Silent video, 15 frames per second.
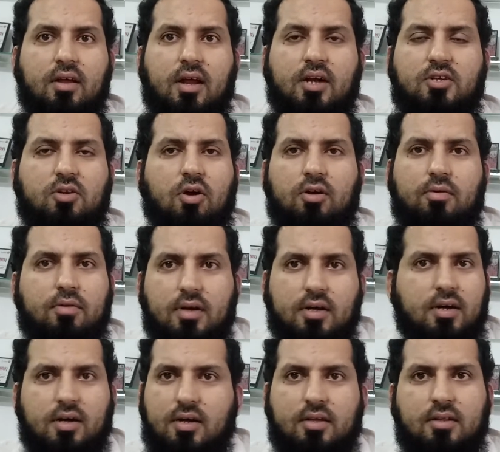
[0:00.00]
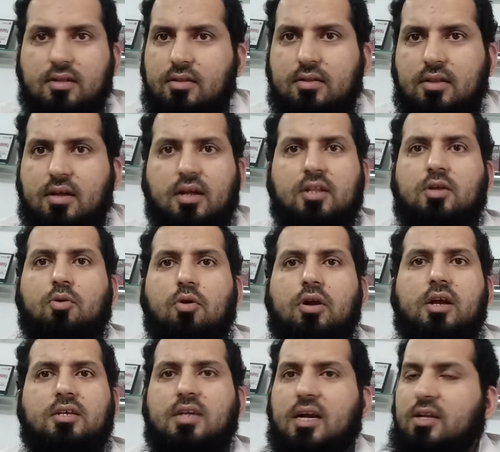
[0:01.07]
It's not in the old
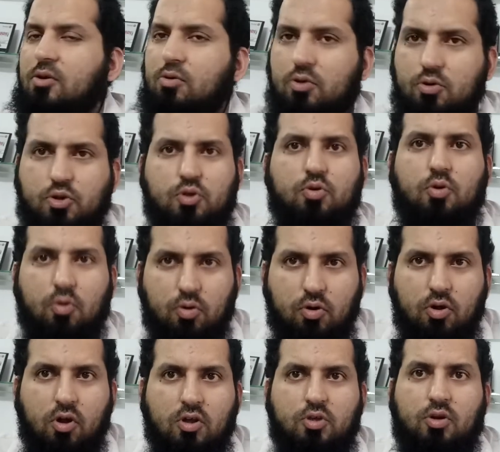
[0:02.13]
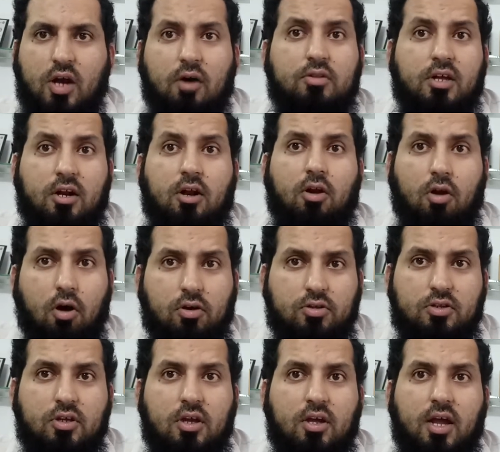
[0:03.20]
days that you used to go. So now there are
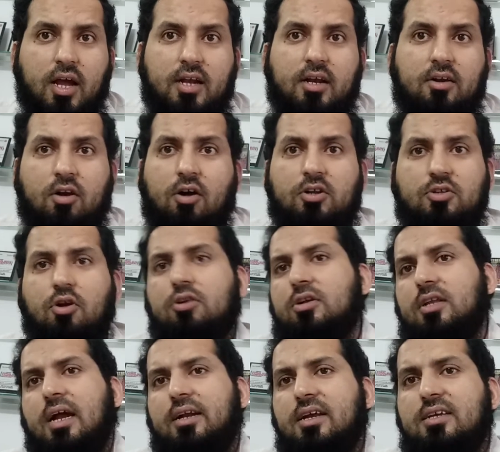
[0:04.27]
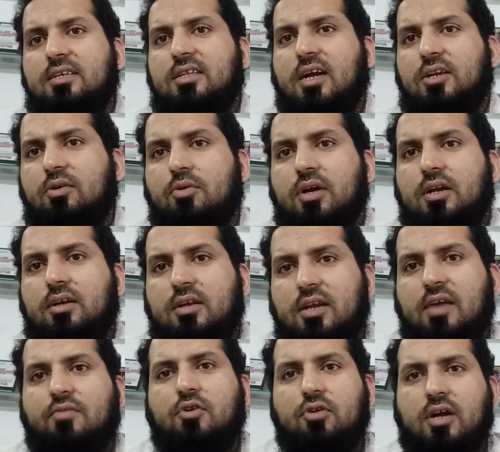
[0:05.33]
laws. And now it's not that easy that you can
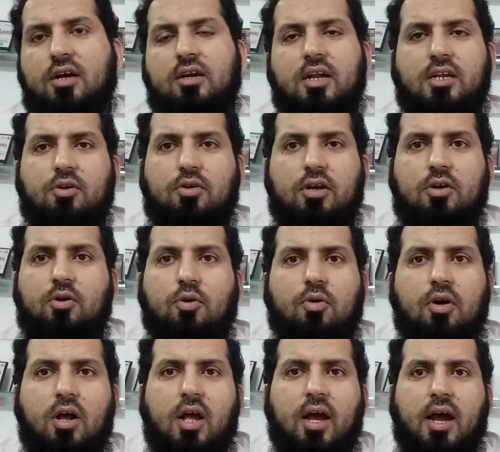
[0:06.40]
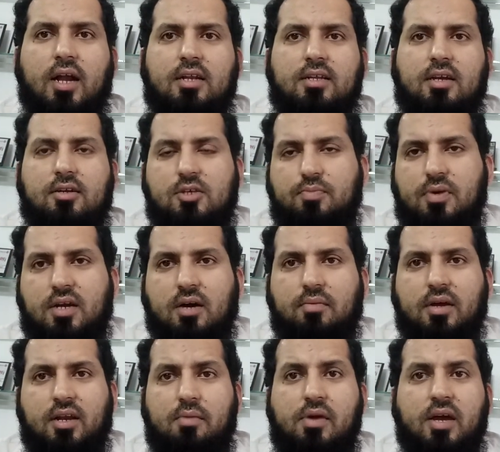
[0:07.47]
leave your country and you can go and just become
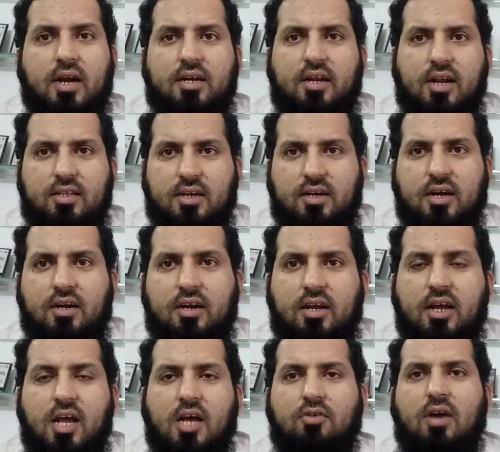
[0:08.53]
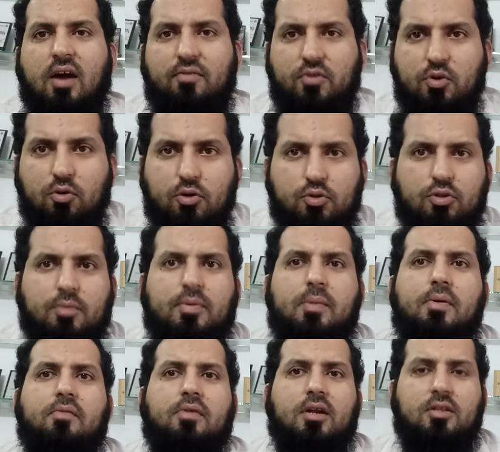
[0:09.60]
an immigrant in another country. You have to go through the
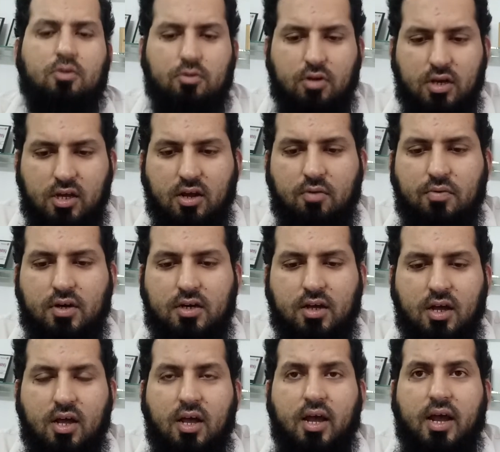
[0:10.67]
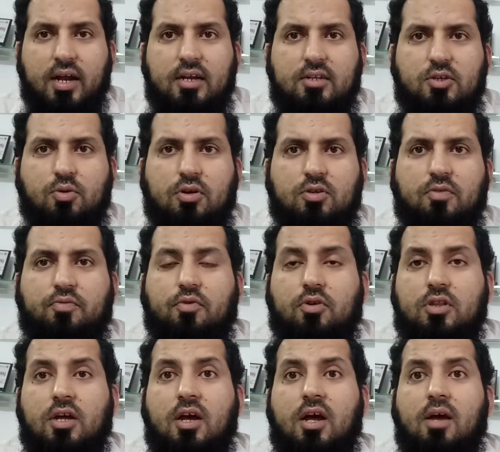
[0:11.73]
paperwork, through the legal work, and so on and so forth.